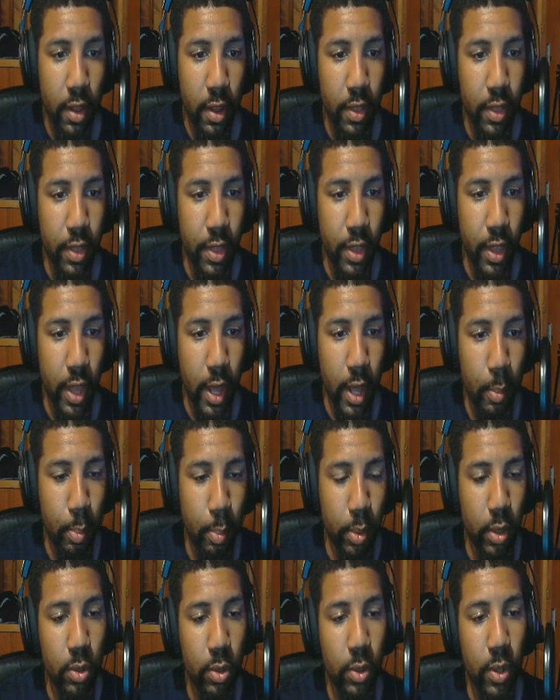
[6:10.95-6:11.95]
that
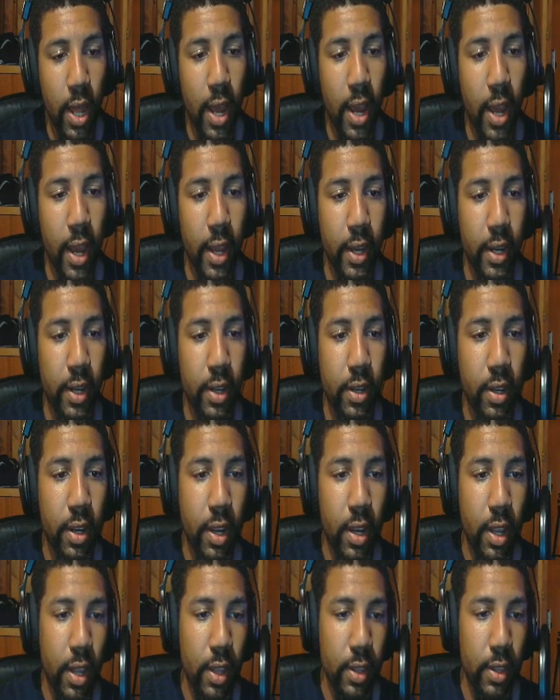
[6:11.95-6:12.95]
blue line
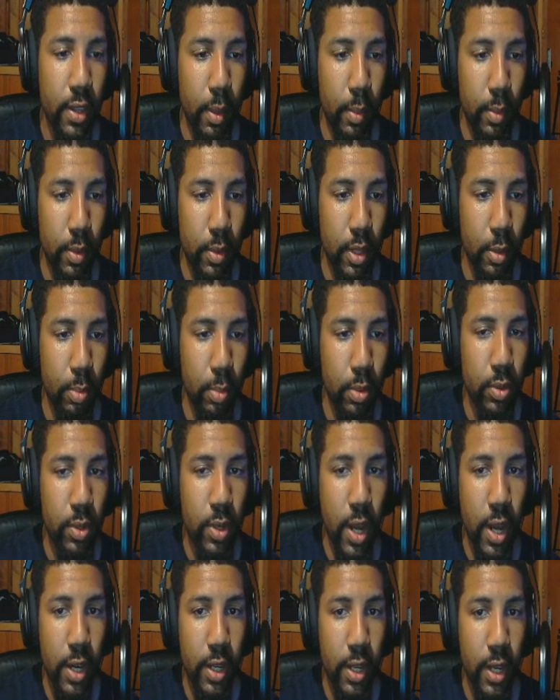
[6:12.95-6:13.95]
that the blue
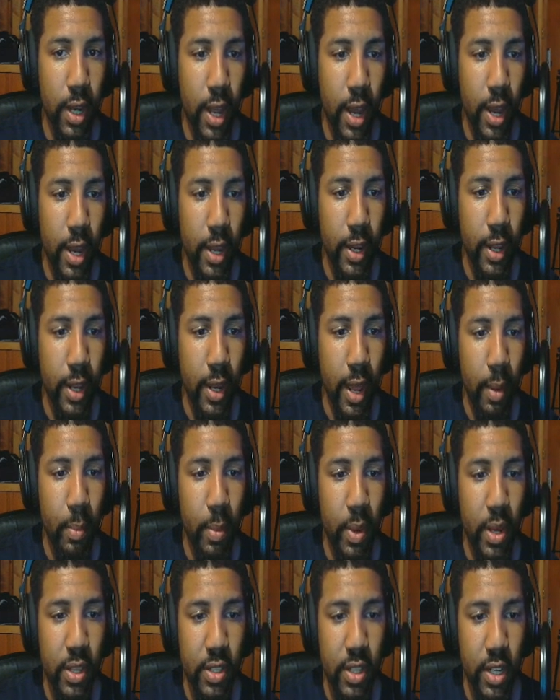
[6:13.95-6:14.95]
dotted line and that
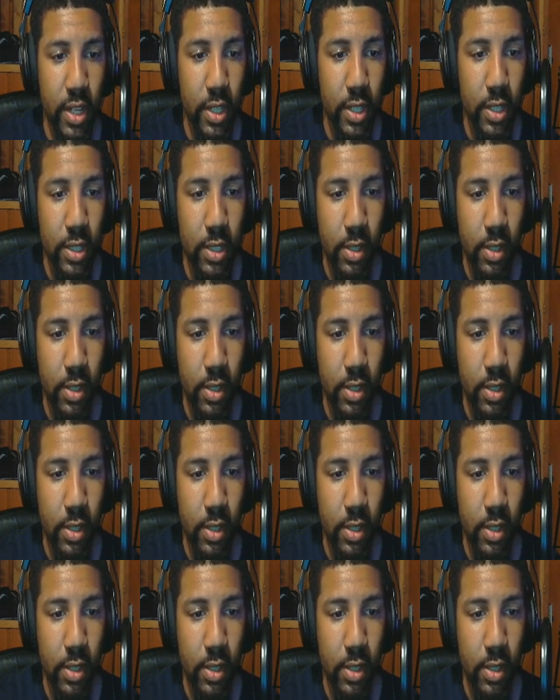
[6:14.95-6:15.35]
means it is